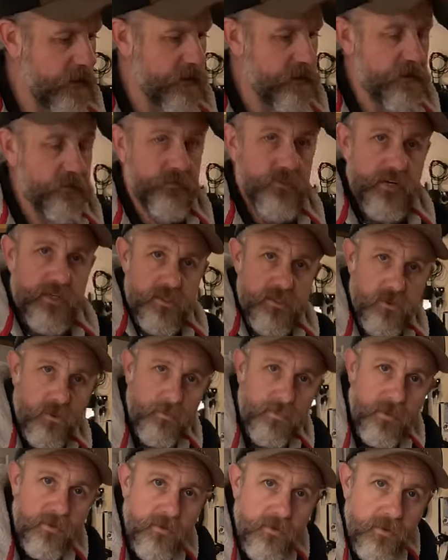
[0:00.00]
needs to fix
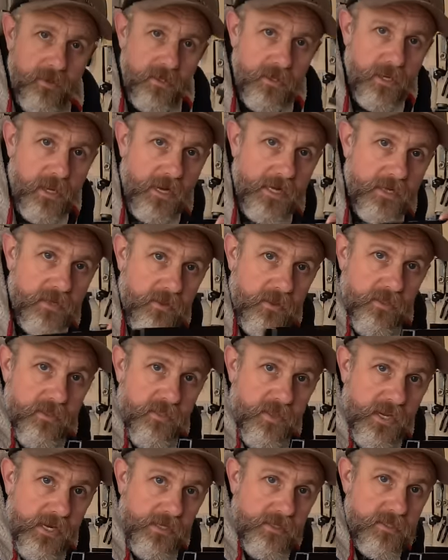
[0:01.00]
up like
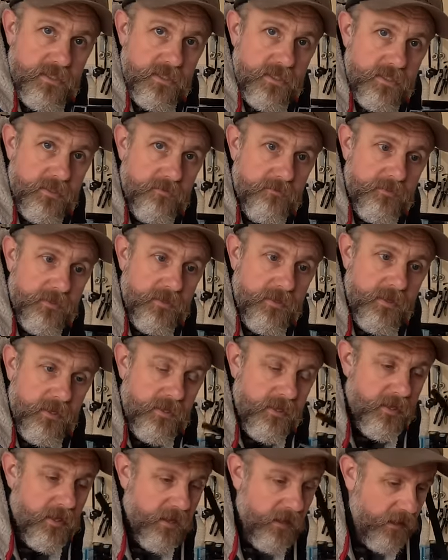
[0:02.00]
this.
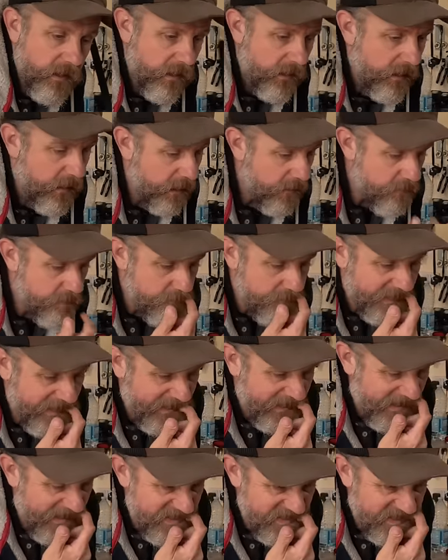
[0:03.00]

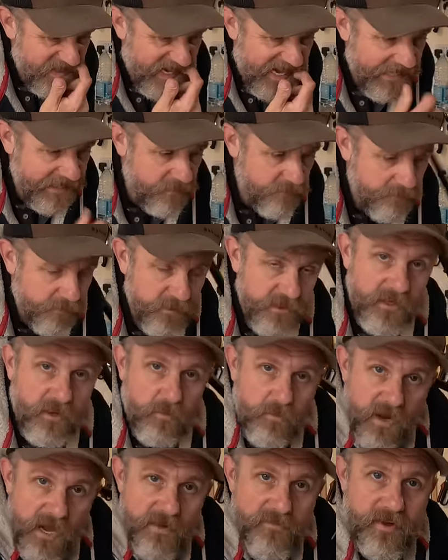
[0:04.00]
Because I can put it
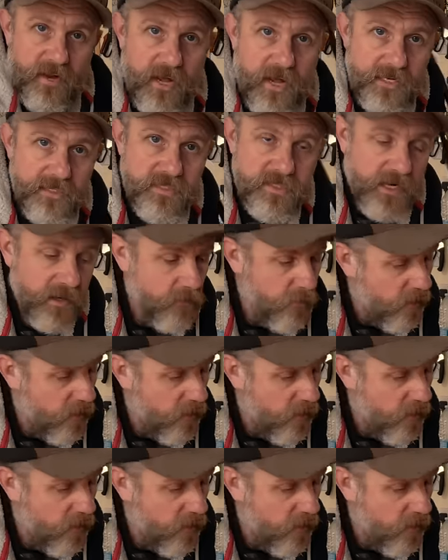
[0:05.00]
at whatever height I